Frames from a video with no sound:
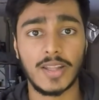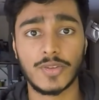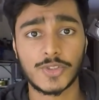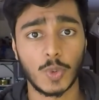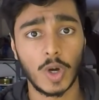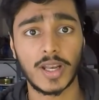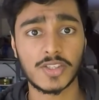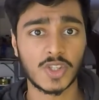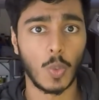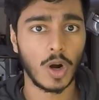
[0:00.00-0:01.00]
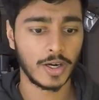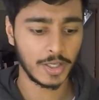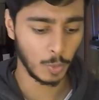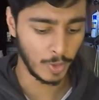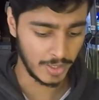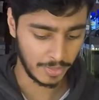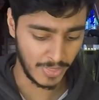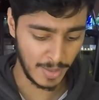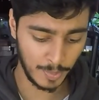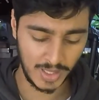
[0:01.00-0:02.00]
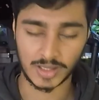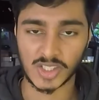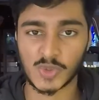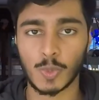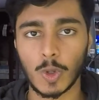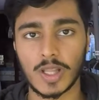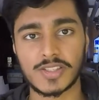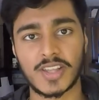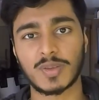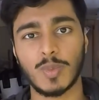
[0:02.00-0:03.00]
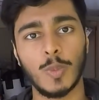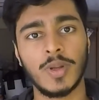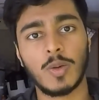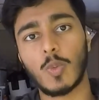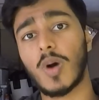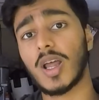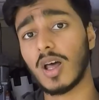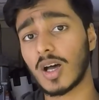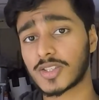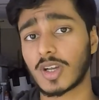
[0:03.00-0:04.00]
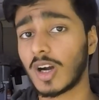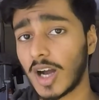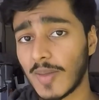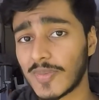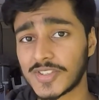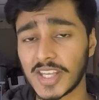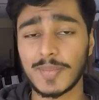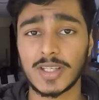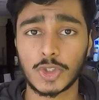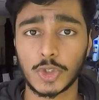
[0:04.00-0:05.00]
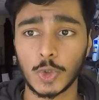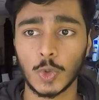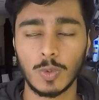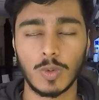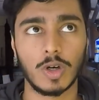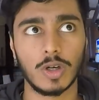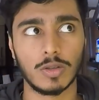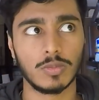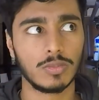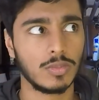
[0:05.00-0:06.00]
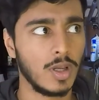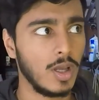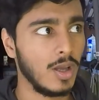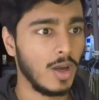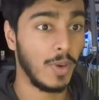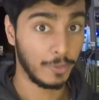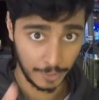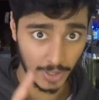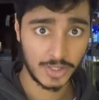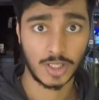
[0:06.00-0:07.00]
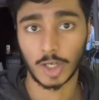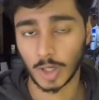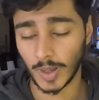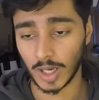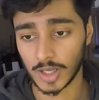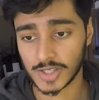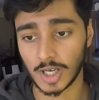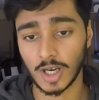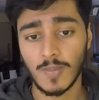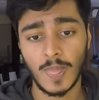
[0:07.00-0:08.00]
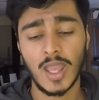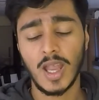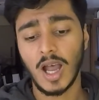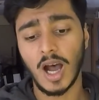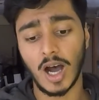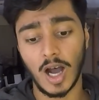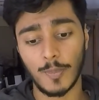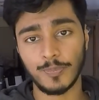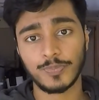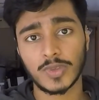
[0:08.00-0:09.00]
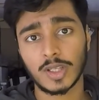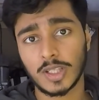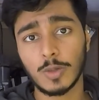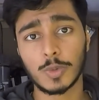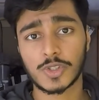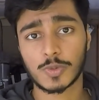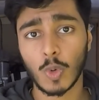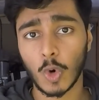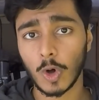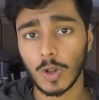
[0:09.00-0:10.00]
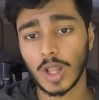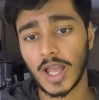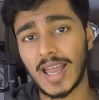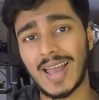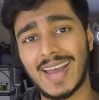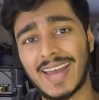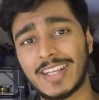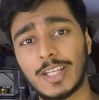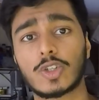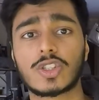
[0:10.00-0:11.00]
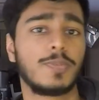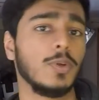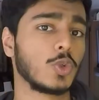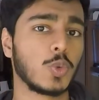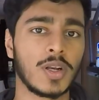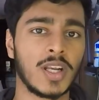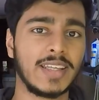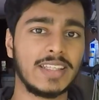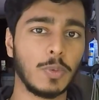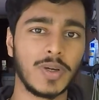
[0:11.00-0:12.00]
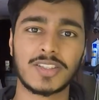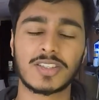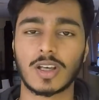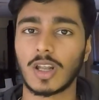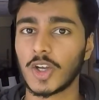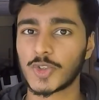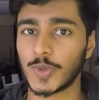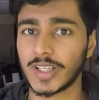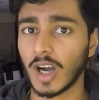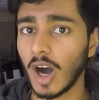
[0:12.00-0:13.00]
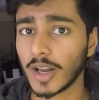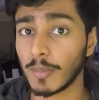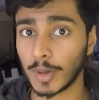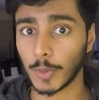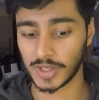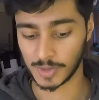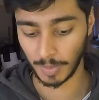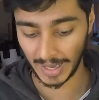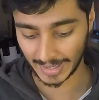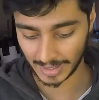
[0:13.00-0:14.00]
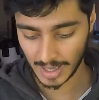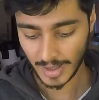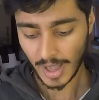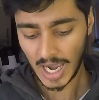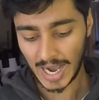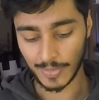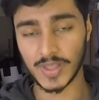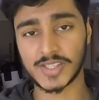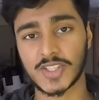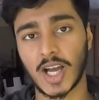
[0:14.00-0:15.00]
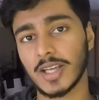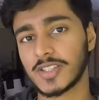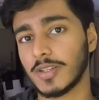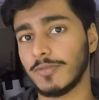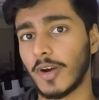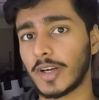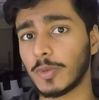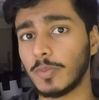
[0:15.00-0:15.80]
what is the worry with them being this small is, at the moment, my last gar had the same issue, or my first gar, not my last gar. He was small, and he got spooked one night. He went into the glass really hard and broke his back. At this size, they're very